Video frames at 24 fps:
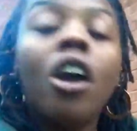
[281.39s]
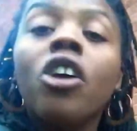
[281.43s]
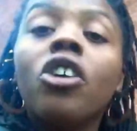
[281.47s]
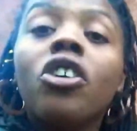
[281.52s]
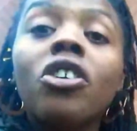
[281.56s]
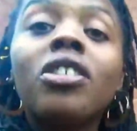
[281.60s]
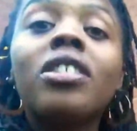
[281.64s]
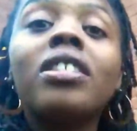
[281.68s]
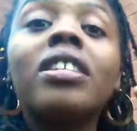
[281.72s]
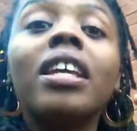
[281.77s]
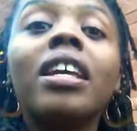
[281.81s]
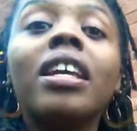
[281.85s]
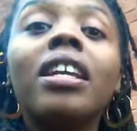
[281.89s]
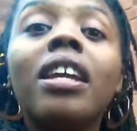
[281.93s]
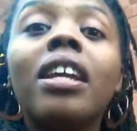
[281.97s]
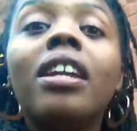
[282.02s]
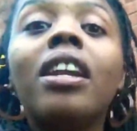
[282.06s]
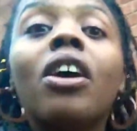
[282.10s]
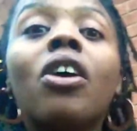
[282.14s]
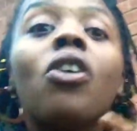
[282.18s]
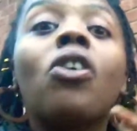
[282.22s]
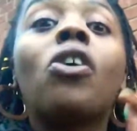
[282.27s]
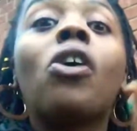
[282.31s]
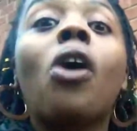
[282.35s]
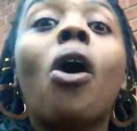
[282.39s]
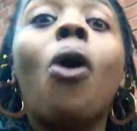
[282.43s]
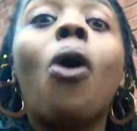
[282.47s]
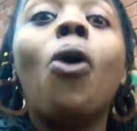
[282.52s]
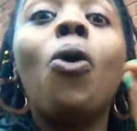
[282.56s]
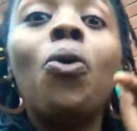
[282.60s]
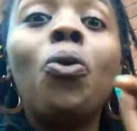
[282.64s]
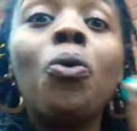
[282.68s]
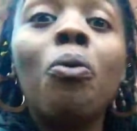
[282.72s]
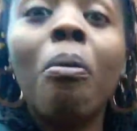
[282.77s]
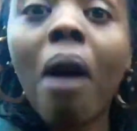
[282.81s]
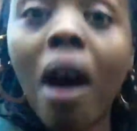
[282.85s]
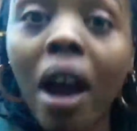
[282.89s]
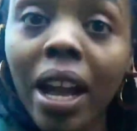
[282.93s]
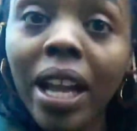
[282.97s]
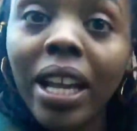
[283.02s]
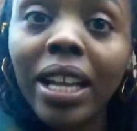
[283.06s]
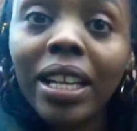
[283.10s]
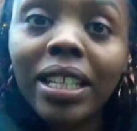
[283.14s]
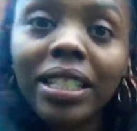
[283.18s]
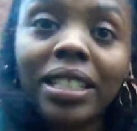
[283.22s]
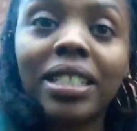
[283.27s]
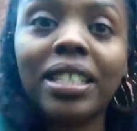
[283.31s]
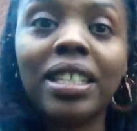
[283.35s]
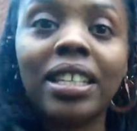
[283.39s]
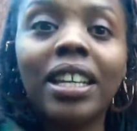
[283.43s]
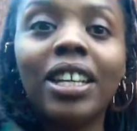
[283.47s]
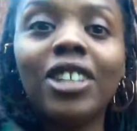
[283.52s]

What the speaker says: you're sitting on a gold mine.